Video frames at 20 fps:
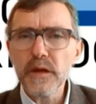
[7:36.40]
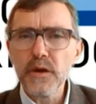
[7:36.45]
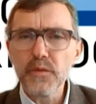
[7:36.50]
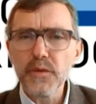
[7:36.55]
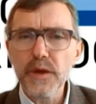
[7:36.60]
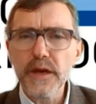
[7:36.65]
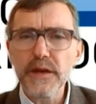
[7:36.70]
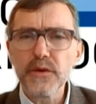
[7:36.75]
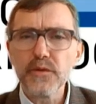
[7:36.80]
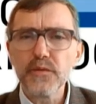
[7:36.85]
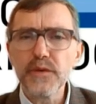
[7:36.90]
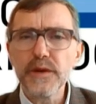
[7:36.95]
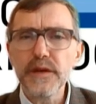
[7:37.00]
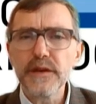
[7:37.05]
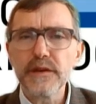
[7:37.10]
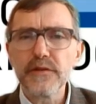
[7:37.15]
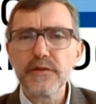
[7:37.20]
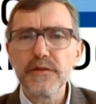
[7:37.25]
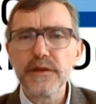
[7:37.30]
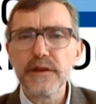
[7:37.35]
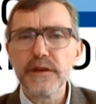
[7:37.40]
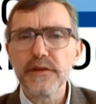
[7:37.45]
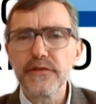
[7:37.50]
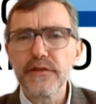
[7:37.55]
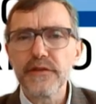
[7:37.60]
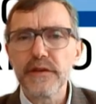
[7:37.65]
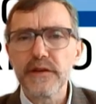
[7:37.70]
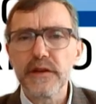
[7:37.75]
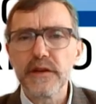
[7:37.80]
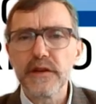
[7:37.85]
Uh, we had a weaker years
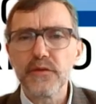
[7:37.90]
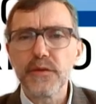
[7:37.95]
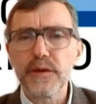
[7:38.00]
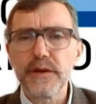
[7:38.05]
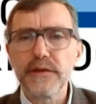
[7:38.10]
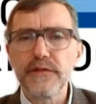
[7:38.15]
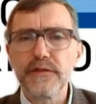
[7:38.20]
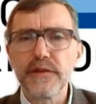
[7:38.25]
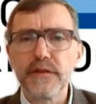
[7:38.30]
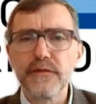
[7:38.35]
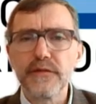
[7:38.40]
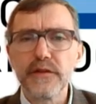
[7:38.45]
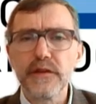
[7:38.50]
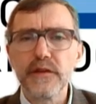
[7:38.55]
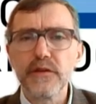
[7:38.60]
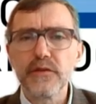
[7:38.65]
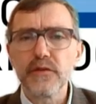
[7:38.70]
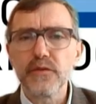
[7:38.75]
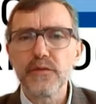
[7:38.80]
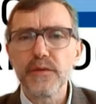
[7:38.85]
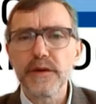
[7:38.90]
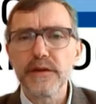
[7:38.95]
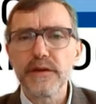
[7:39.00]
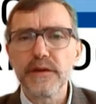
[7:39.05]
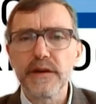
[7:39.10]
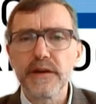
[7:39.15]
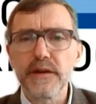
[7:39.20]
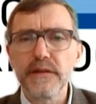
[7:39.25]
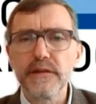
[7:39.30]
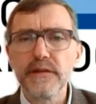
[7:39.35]
in 2017 to
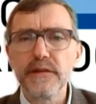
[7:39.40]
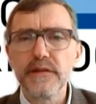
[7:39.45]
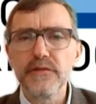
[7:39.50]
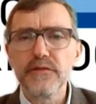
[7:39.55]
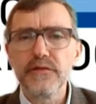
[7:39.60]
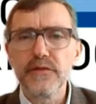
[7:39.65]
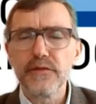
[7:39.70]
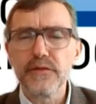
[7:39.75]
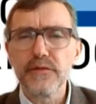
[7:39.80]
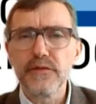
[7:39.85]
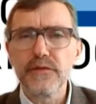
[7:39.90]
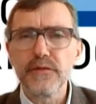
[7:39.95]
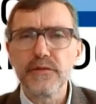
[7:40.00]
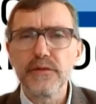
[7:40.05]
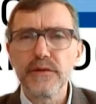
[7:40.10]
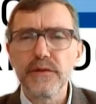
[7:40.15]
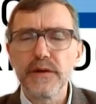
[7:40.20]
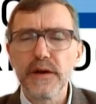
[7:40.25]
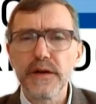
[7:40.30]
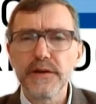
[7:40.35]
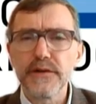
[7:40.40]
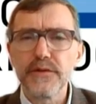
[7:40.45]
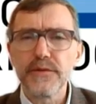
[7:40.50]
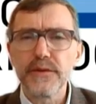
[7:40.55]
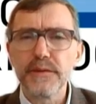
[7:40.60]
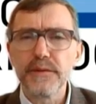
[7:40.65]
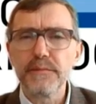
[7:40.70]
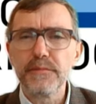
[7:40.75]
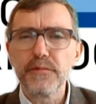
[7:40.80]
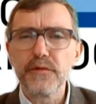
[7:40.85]
2019 due to higher
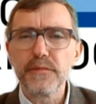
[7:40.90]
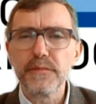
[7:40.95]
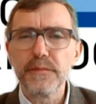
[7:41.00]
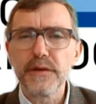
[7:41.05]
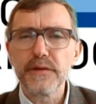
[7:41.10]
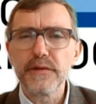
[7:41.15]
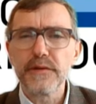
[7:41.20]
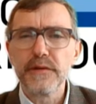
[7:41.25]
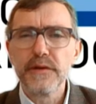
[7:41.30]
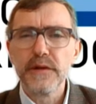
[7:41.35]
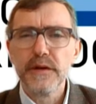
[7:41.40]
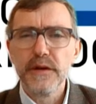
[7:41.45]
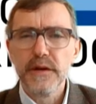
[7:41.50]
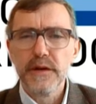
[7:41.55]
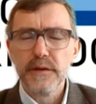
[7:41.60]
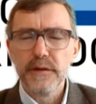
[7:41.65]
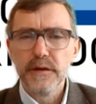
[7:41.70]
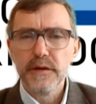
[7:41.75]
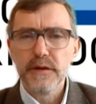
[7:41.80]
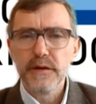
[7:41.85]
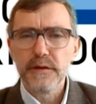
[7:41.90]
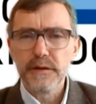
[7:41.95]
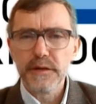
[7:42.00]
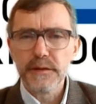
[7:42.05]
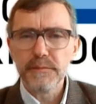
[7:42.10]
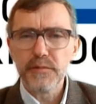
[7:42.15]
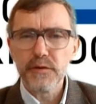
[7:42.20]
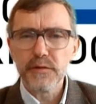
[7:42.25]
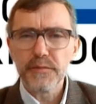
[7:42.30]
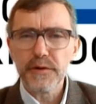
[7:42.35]
uh,
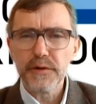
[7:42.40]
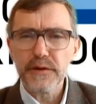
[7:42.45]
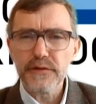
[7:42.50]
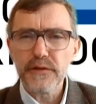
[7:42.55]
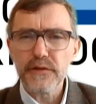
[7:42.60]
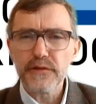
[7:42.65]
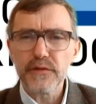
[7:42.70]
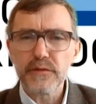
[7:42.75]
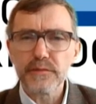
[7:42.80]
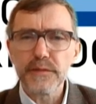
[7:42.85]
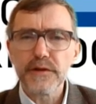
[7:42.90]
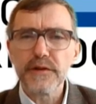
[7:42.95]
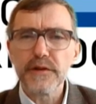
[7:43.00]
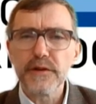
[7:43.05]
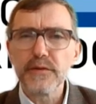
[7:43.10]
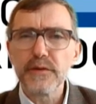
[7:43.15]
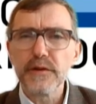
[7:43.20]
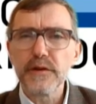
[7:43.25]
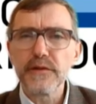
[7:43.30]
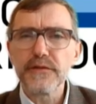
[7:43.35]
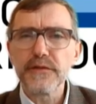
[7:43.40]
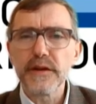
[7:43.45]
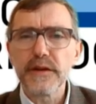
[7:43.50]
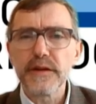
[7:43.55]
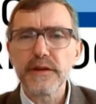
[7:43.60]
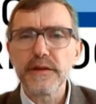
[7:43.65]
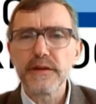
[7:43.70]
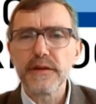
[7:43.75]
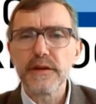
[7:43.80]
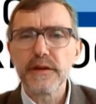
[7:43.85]
input prices on materials
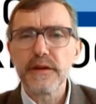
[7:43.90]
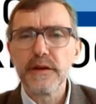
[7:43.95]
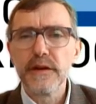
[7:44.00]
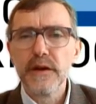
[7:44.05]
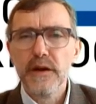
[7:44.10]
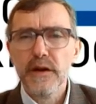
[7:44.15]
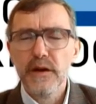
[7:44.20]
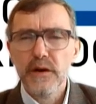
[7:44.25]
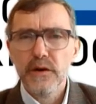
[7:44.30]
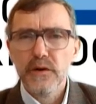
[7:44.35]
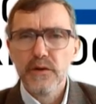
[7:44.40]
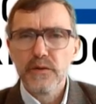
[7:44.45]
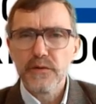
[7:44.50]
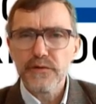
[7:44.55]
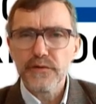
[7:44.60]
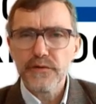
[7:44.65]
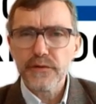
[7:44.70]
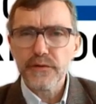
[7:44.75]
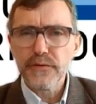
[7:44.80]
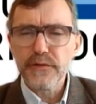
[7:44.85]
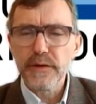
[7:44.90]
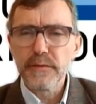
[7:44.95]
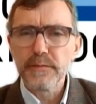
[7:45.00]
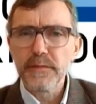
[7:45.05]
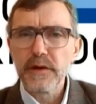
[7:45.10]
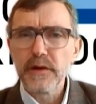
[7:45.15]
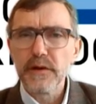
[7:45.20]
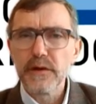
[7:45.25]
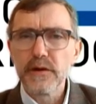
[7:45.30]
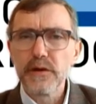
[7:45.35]
and uh, also
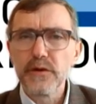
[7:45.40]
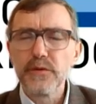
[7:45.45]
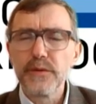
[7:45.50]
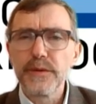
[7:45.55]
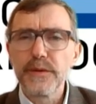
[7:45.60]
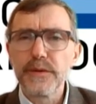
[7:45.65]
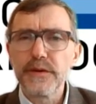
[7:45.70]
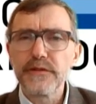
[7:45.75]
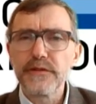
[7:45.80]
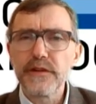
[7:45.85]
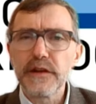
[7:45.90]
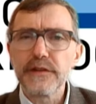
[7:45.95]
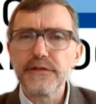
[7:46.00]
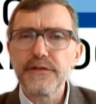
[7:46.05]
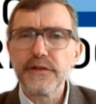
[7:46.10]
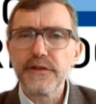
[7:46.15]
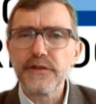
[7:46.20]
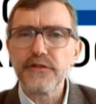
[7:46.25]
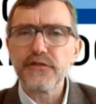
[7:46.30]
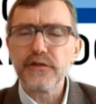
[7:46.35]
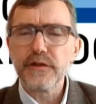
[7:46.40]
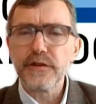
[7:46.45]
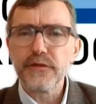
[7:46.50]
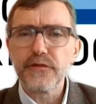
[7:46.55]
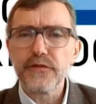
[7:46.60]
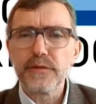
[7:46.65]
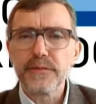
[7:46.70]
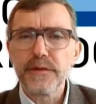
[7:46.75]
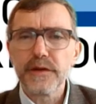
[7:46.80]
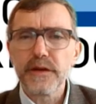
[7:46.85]
some lower result initially
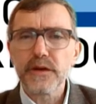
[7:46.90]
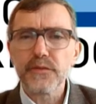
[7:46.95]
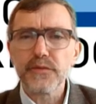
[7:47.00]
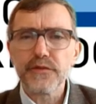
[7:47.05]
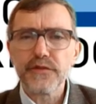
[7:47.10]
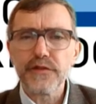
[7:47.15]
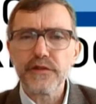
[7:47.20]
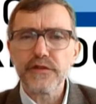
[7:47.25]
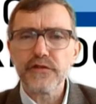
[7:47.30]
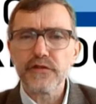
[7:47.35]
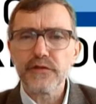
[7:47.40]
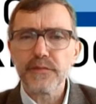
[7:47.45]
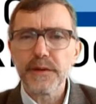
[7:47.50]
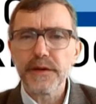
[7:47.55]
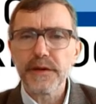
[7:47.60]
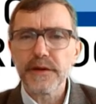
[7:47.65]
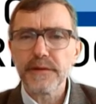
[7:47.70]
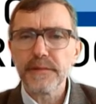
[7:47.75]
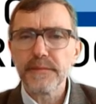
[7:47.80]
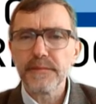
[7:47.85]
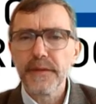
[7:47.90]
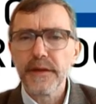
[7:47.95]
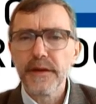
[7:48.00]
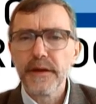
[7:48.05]
from the acquisitions made.